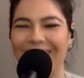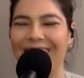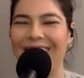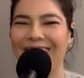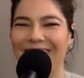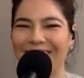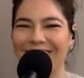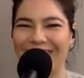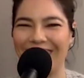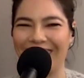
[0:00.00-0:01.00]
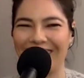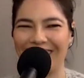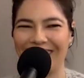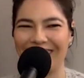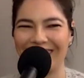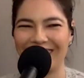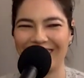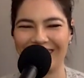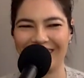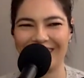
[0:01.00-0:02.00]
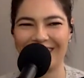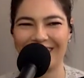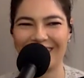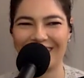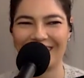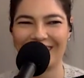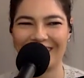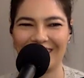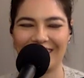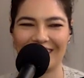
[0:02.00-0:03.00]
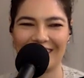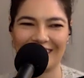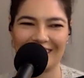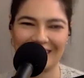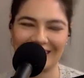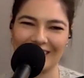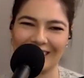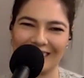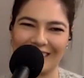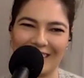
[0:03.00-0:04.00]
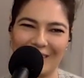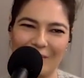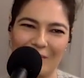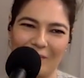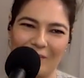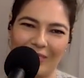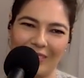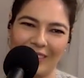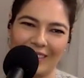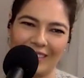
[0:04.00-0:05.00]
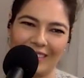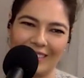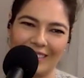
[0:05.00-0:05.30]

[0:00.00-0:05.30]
No words are spoken by the person on screen.